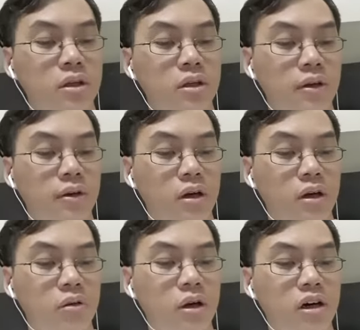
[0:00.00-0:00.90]
Uh,
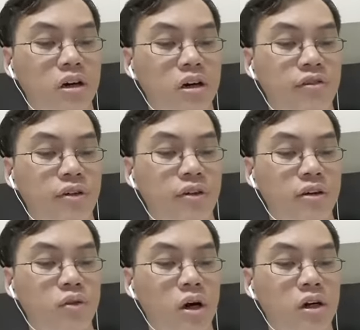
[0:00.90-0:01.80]
105
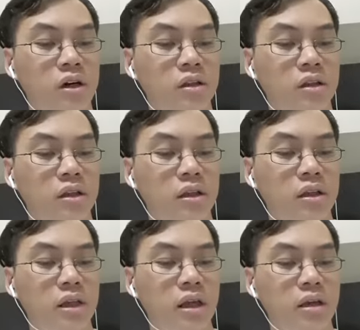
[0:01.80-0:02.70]
to
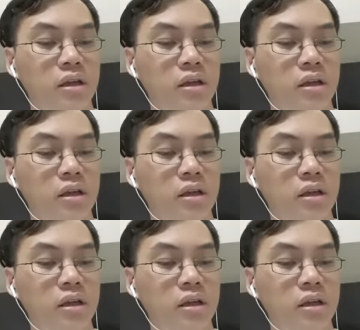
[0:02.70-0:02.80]
139